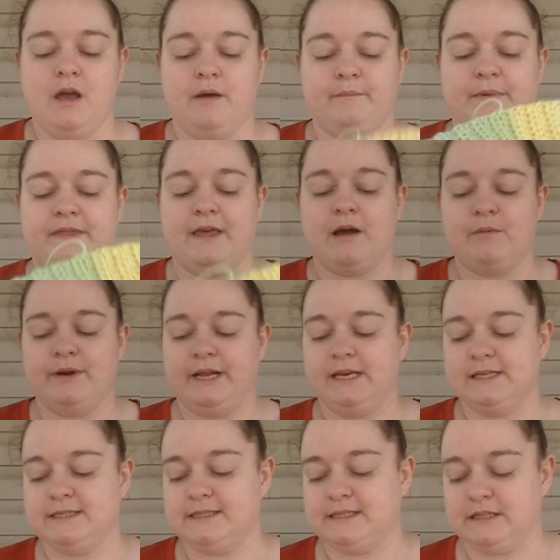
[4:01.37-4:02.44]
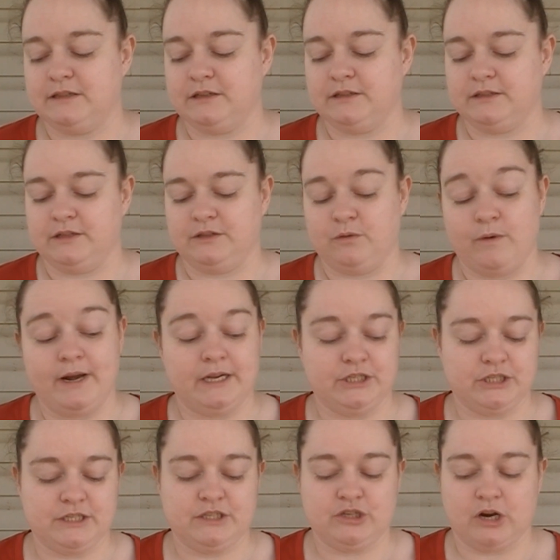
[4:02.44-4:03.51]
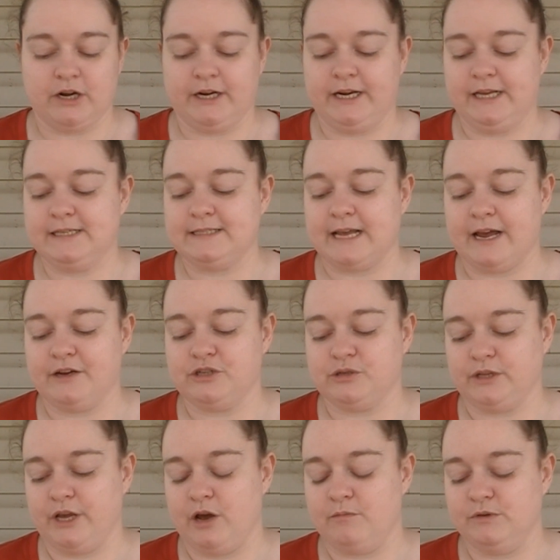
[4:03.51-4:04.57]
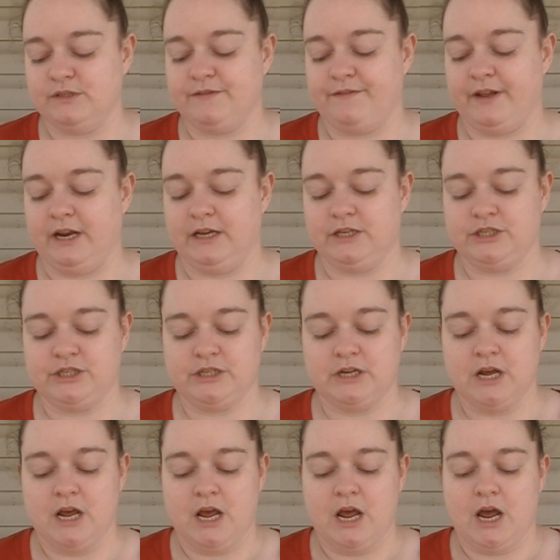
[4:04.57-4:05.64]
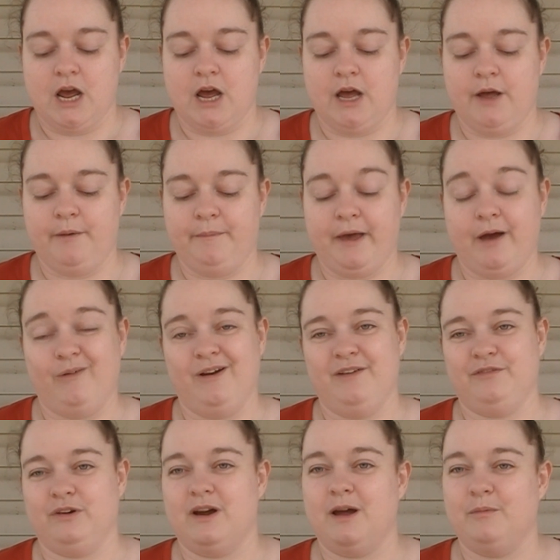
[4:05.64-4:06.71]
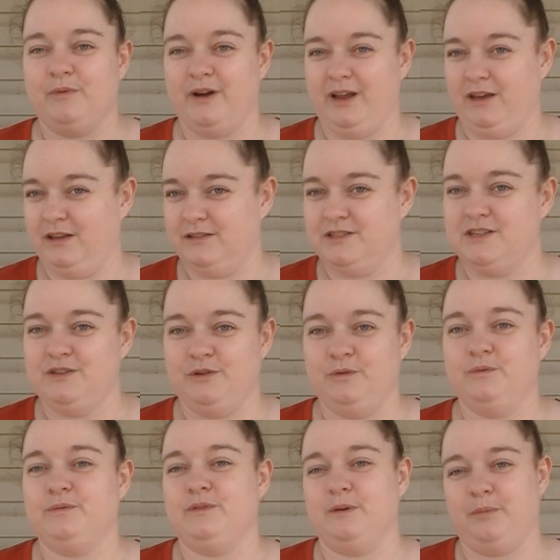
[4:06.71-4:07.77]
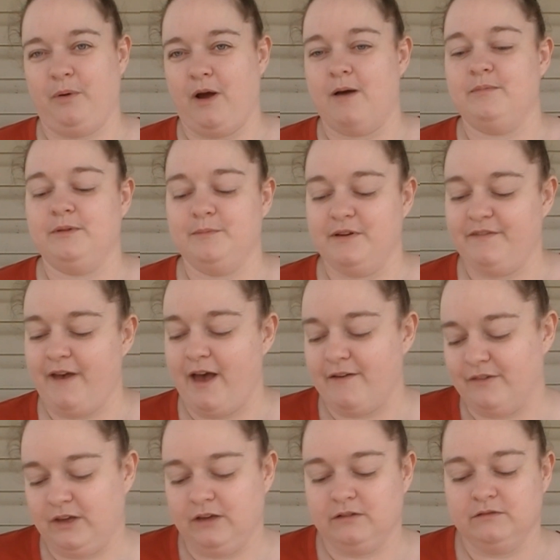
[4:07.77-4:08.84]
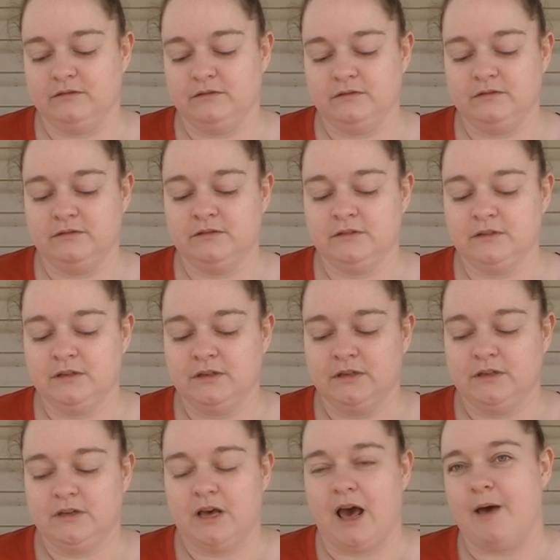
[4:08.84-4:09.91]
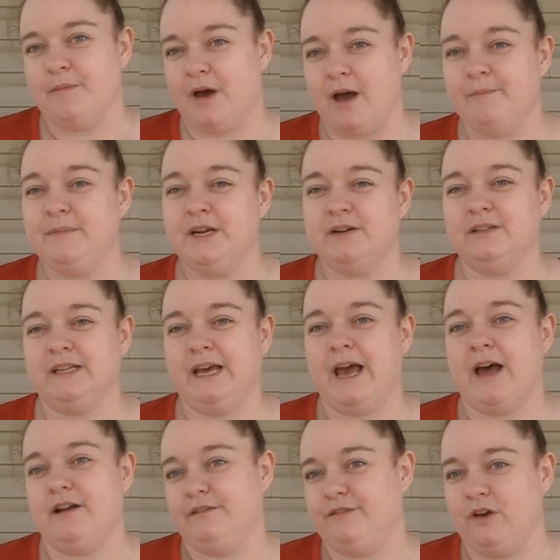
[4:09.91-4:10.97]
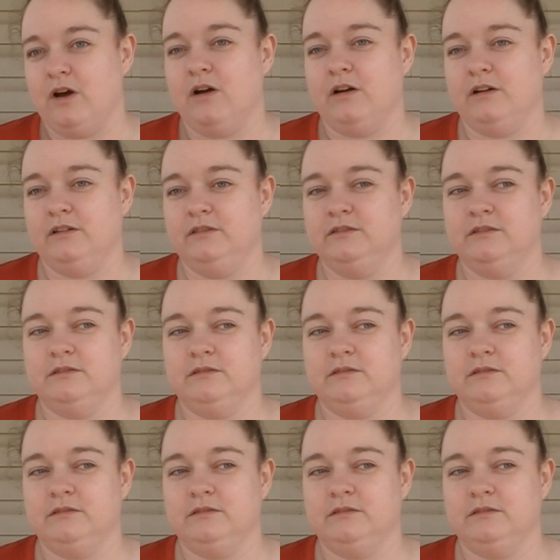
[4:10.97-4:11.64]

But that one is, the one I just started is actually almost finished. However, I'm running into the problem of having, I'm nearly out of yarn.